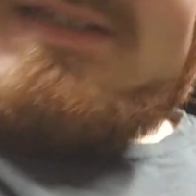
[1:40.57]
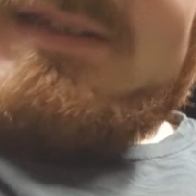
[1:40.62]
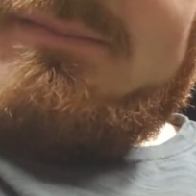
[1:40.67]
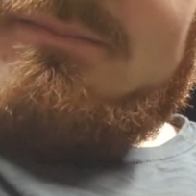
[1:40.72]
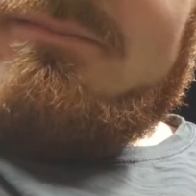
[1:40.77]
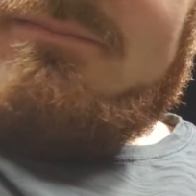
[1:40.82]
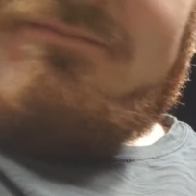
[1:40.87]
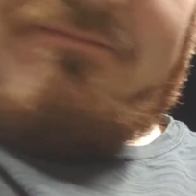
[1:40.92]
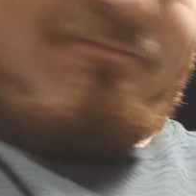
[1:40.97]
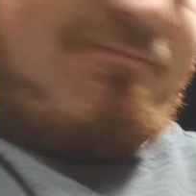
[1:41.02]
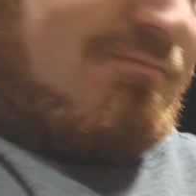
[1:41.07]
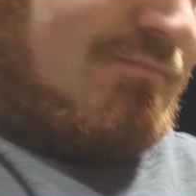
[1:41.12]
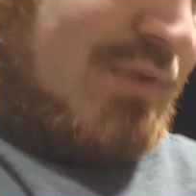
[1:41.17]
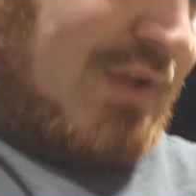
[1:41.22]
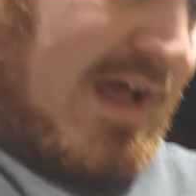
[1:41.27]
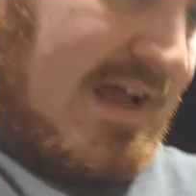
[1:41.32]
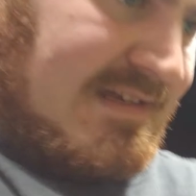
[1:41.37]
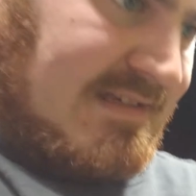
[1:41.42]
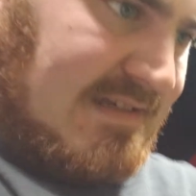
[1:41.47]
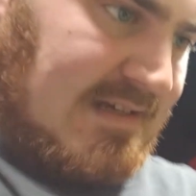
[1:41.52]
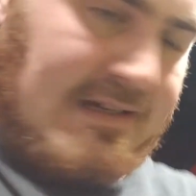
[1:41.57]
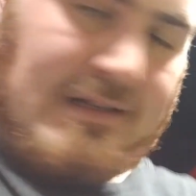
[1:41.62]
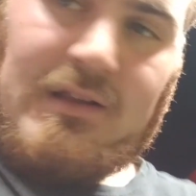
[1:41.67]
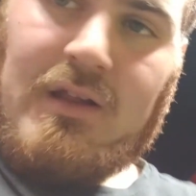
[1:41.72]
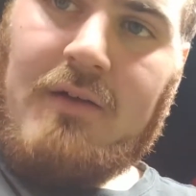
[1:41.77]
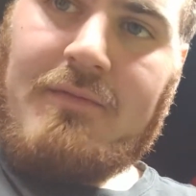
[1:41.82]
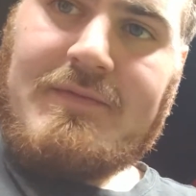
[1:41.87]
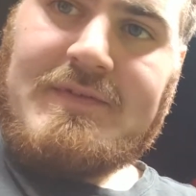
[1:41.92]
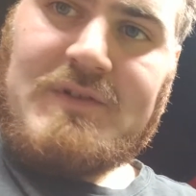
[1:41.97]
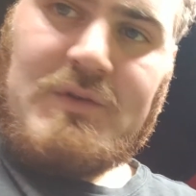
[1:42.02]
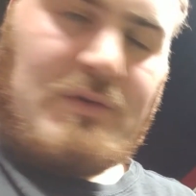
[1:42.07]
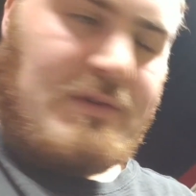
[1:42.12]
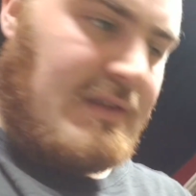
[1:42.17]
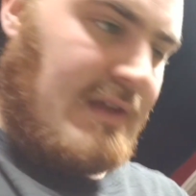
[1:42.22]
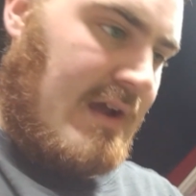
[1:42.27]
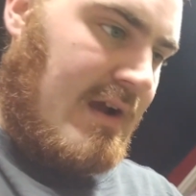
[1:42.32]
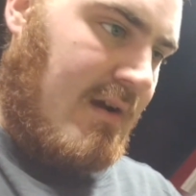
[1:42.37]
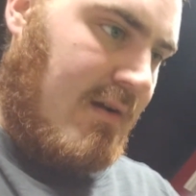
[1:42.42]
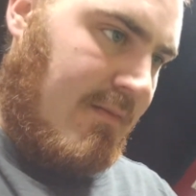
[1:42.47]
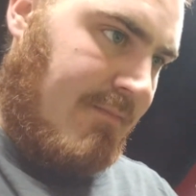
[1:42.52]
some plastic gloves on
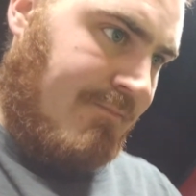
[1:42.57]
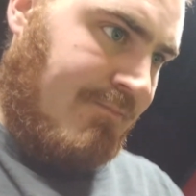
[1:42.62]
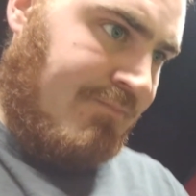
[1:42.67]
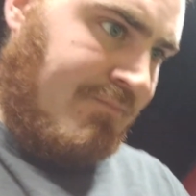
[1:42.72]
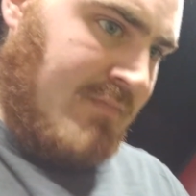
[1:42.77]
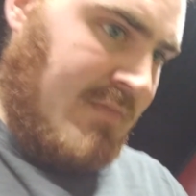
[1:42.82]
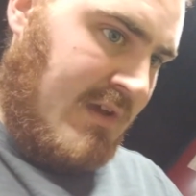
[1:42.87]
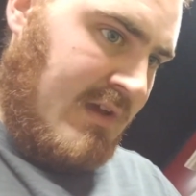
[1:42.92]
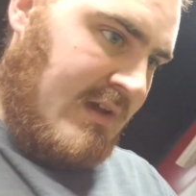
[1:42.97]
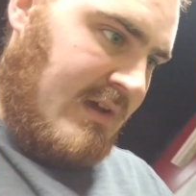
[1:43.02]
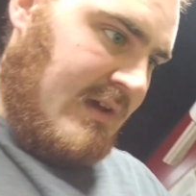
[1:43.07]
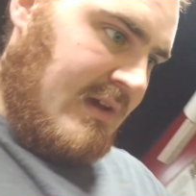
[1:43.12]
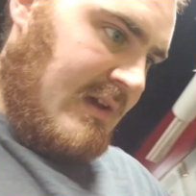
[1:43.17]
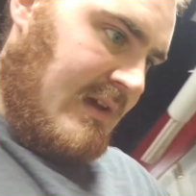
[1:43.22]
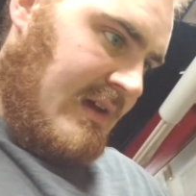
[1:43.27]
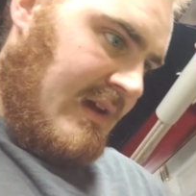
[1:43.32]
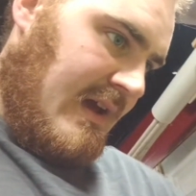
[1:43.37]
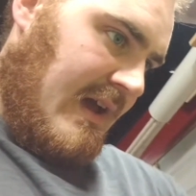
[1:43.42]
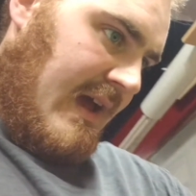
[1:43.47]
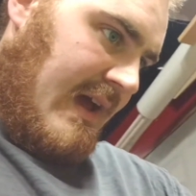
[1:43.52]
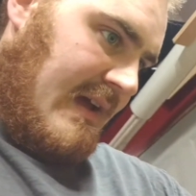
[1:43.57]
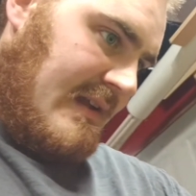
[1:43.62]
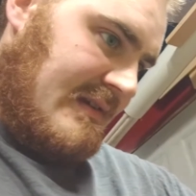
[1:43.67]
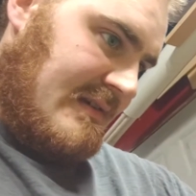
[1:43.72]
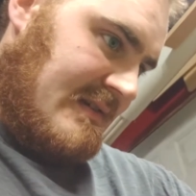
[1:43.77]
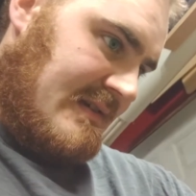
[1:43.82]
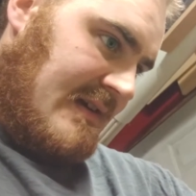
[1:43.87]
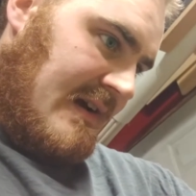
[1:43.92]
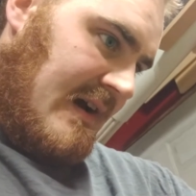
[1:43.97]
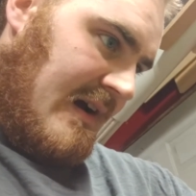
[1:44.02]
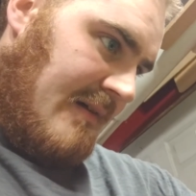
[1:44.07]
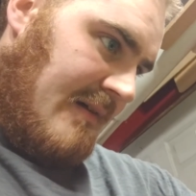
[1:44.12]
there, and